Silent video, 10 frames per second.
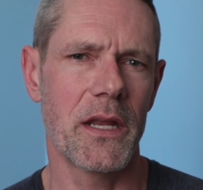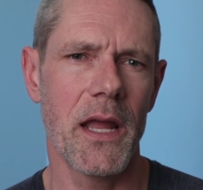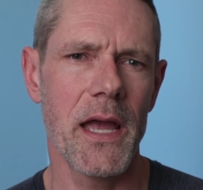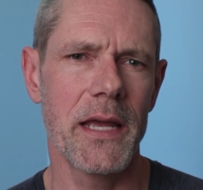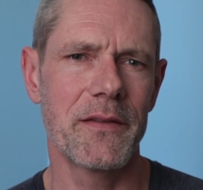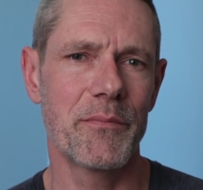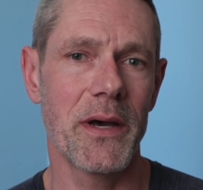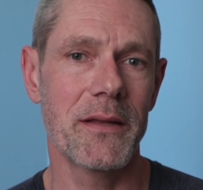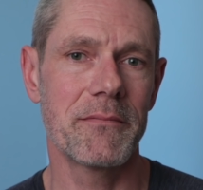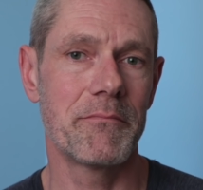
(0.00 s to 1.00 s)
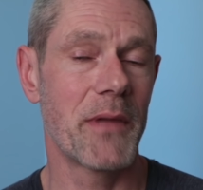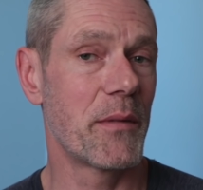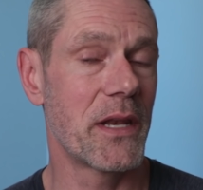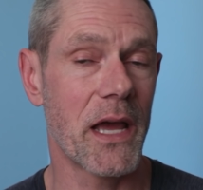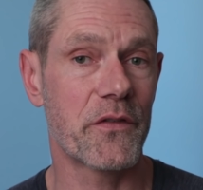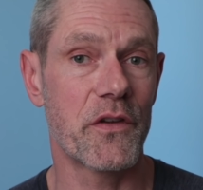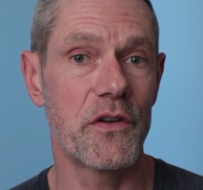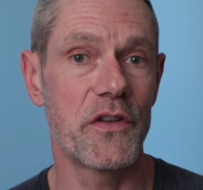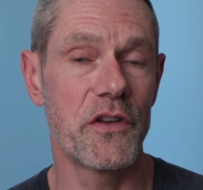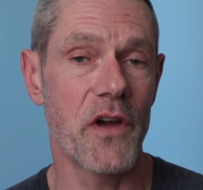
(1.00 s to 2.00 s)
at night, but maybe next
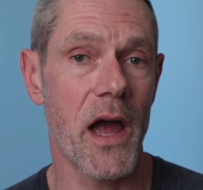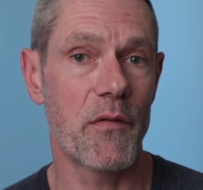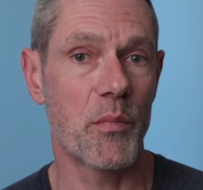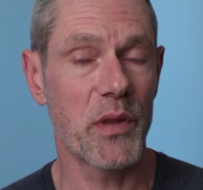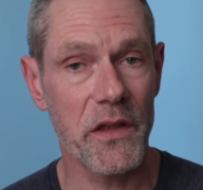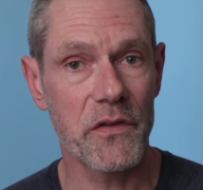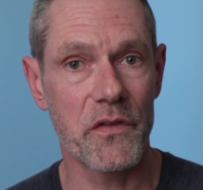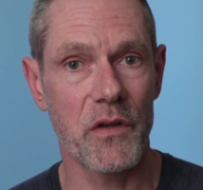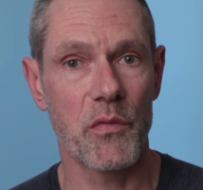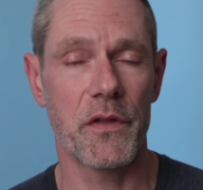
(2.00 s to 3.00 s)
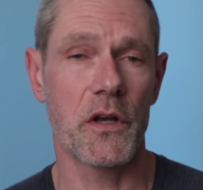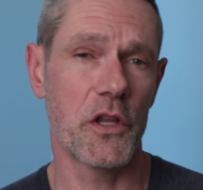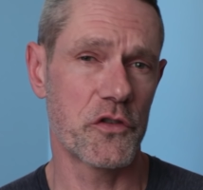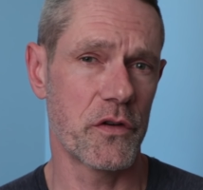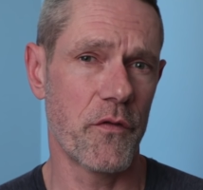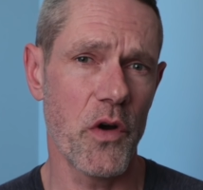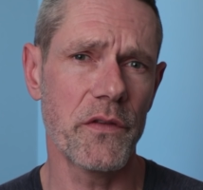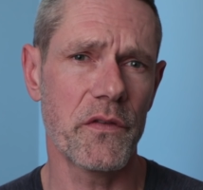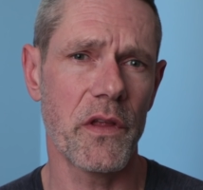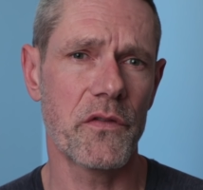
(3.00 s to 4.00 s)
year DJI replaces it with a collision
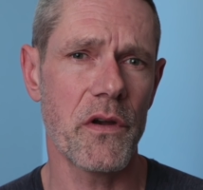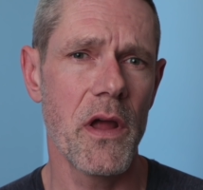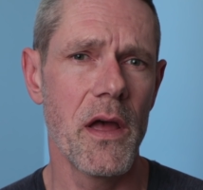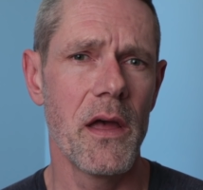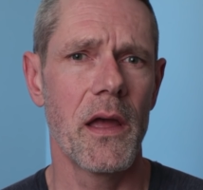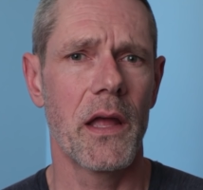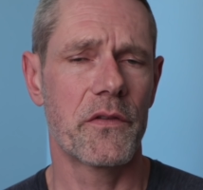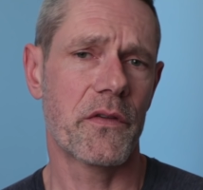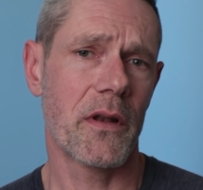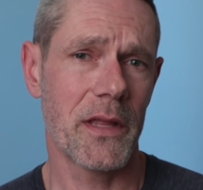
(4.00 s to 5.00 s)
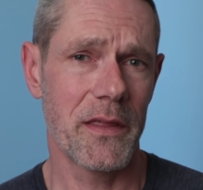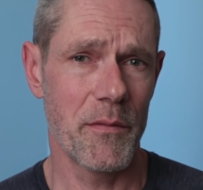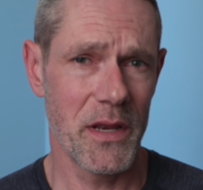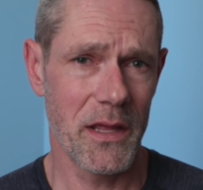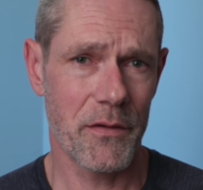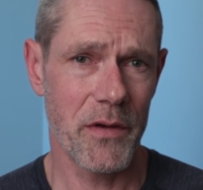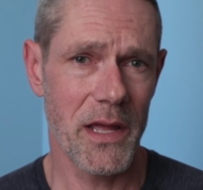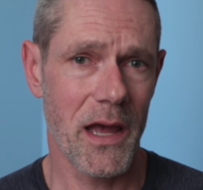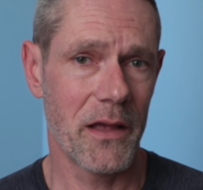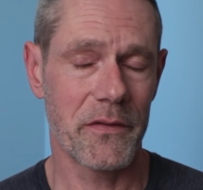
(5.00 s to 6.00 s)
avoidance sensor and suddenly the Mini
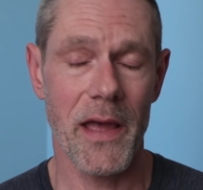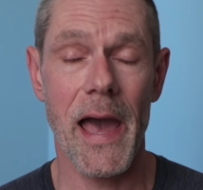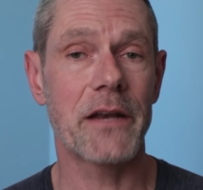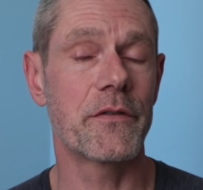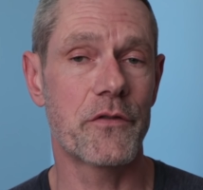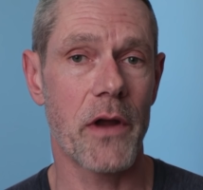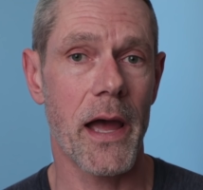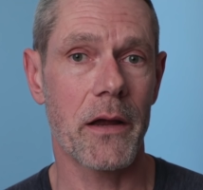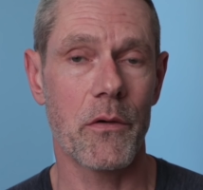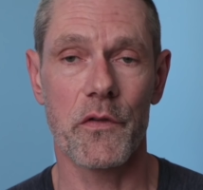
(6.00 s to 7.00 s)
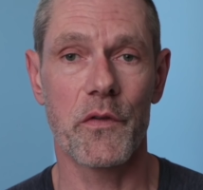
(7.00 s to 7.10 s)
3 has active track or